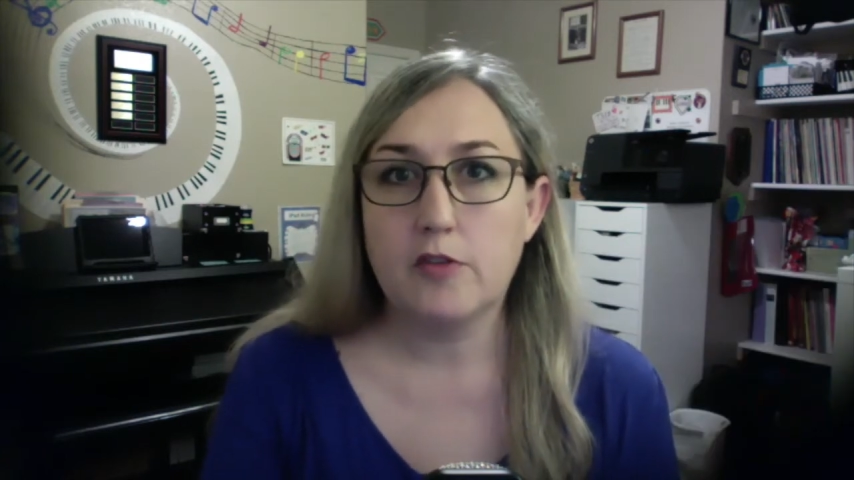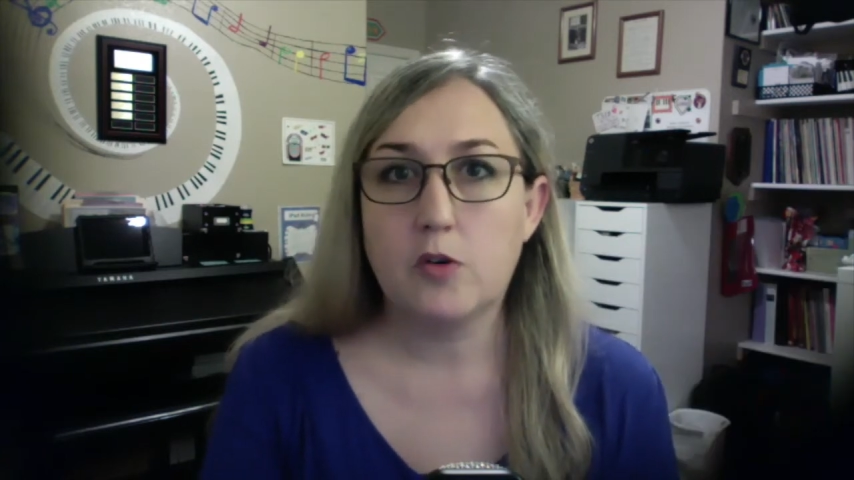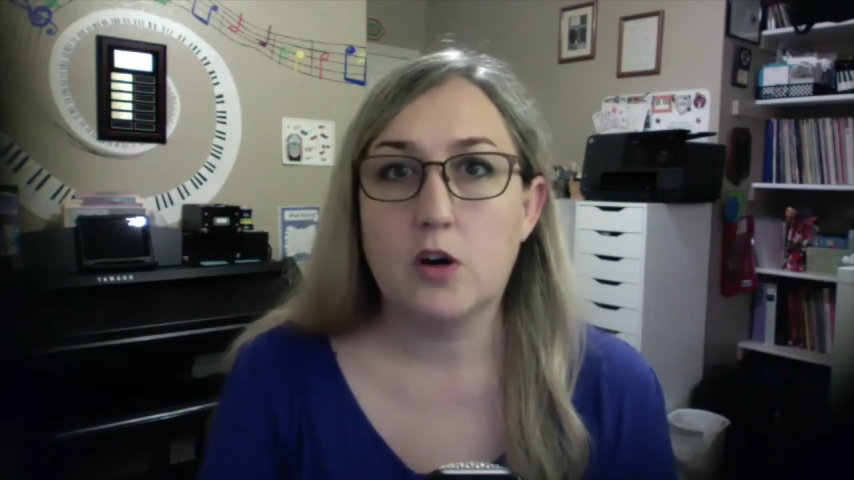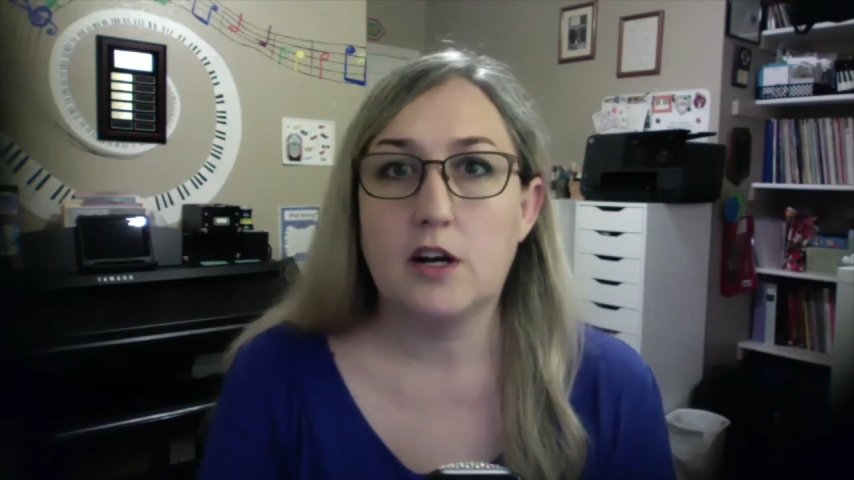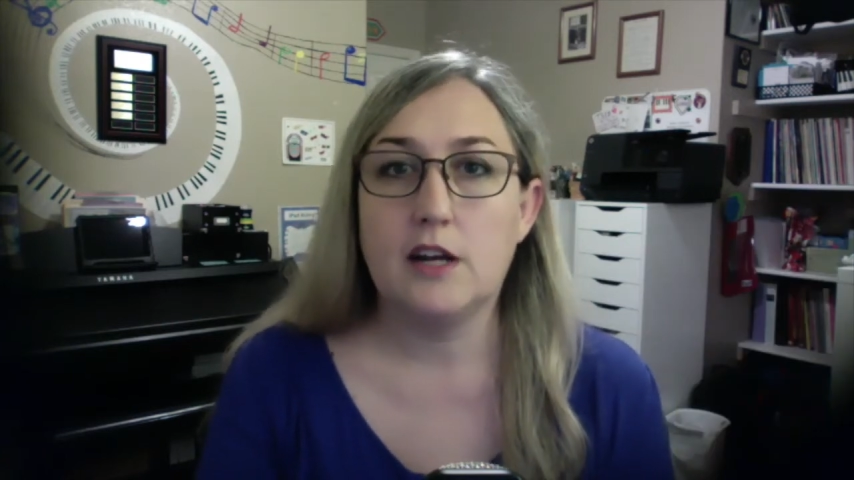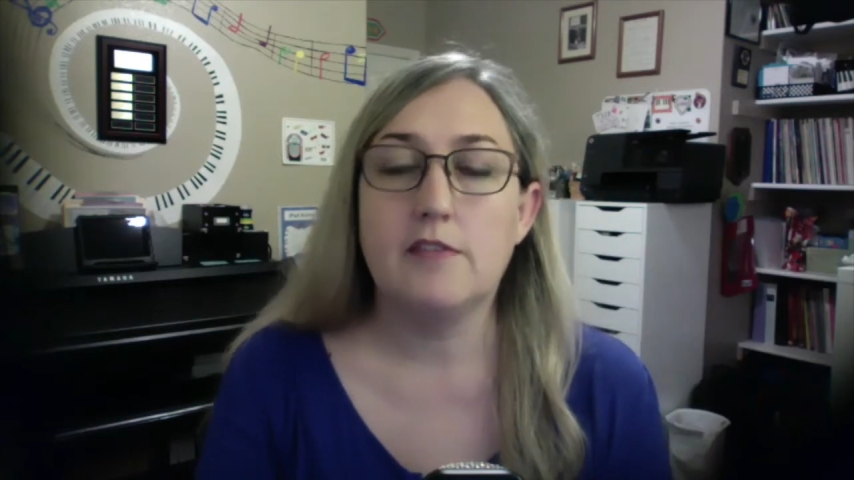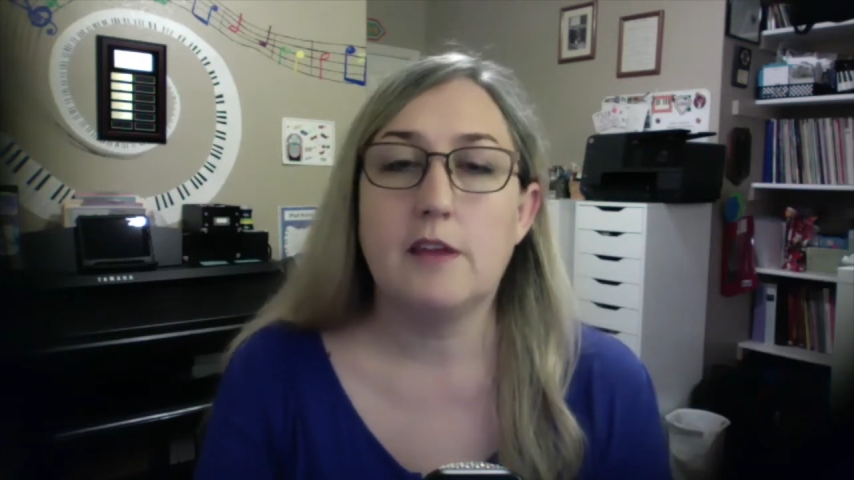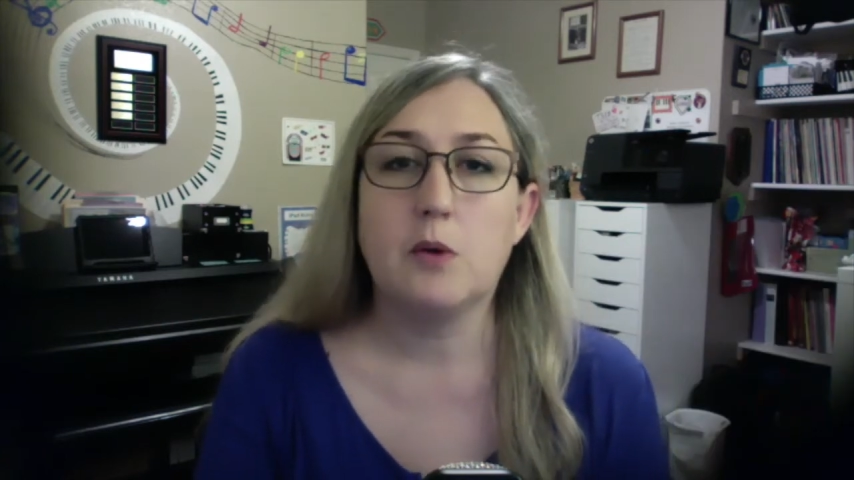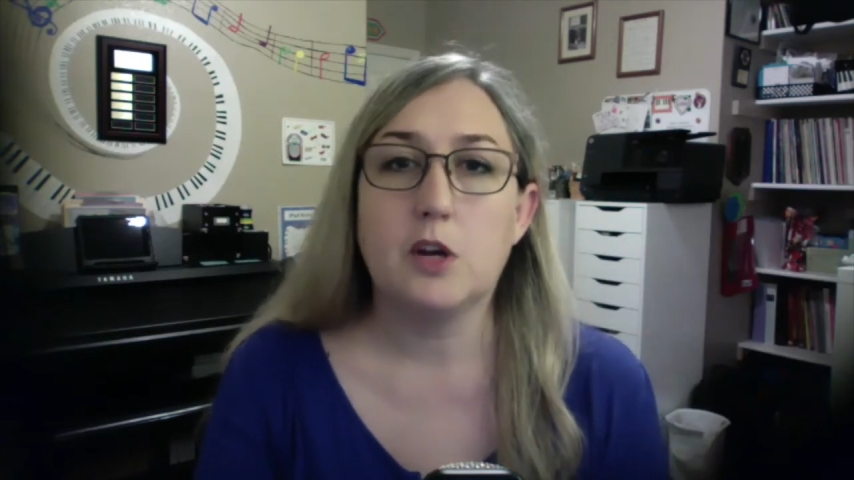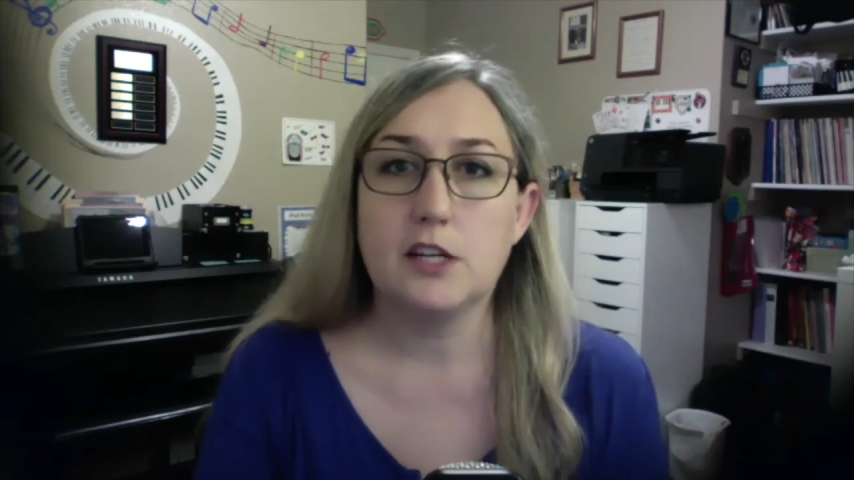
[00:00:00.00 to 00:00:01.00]
for if they
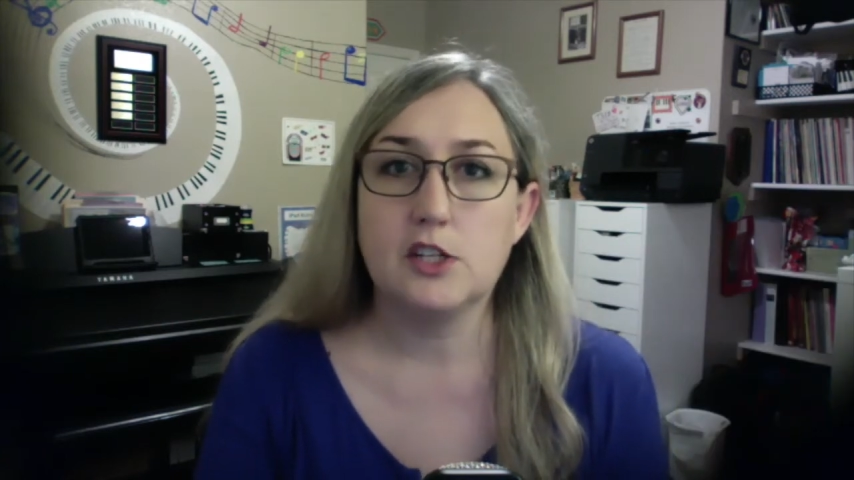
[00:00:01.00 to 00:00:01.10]
were going to